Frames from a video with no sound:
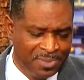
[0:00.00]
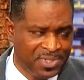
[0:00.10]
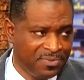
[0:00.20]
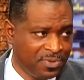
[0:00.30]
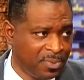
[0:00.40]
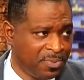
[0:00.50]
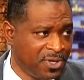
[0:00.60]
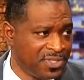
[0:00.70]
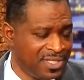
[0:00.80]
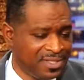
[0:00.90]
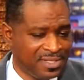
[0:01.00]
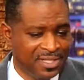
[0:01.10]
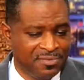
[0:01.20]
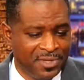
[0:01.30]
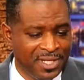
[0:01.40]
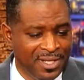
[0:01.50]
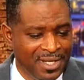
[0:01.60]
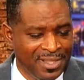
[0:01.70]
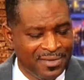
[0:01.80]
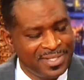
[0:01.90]
or disruption from a person
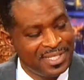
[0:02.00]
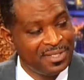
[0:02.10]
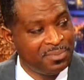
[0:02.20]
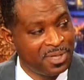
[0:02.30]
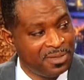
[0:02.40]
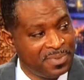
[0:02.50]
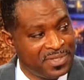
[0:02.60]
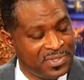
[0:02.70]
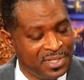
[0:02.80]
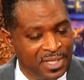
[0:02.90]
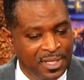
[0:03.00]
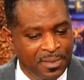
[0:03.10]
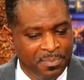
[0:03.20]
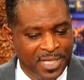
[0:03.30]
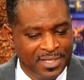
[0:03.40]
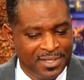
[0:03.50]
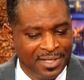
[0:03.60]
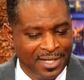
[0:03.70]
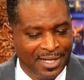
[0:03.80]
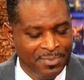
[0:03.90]
discovering their intended purpose.
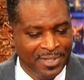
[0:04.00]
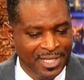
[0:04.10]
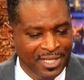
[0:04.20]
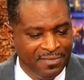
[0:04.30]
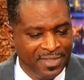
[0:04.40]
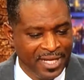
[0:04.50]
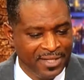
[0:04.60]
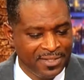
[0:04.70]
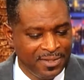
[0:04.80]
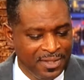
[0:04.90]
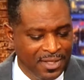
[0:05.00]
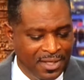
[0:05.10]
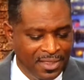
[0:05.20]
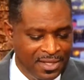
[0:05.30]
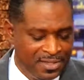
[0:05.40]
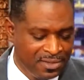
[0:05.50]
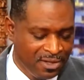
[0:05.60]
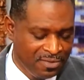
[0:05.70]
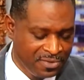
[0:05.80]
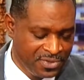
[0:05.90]
But I believe that
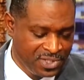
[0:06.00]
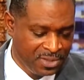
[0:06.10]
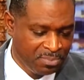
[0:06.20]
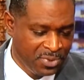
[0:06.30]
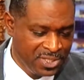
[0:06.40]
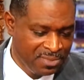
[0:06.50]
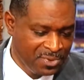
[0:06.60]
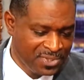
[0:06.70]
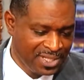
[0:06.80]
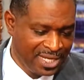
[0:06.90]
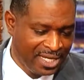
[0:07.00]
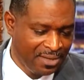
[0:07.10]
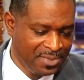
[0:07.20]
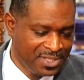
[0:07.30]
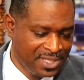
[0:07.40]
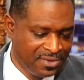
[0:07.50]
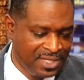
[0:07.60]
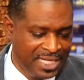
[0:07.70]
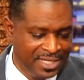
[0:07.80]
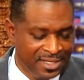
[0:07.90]
this offers the principles and the
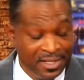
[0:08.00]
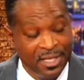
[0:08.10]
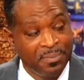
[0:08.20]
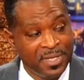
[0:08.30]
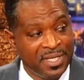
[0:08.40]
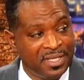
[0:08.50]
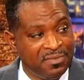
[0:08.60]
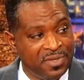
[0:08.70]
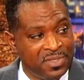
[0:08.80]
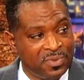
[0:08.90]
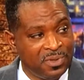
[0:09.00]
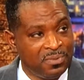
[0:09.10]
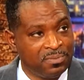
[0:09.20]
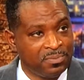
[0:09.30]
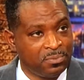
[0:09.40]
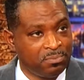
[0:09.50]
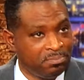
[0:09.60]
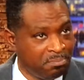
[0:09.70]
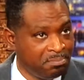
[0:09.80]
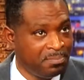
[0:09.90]
elements that are needed in helping an individual
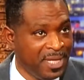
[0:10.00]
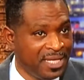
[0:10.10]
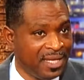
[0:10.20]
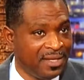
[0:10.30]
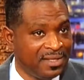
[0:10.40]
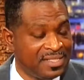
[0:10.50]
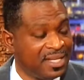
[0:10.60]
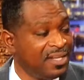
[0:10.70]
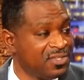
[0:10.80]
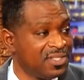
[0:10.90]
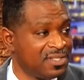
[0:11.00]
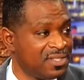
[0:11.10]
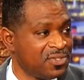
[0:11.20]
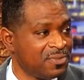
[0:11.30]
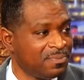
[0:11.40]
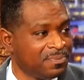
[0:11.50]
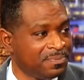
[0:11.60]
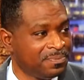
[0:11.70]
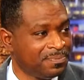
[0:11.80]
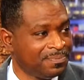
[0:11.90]
make an intelligent
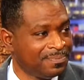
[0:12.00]
decision.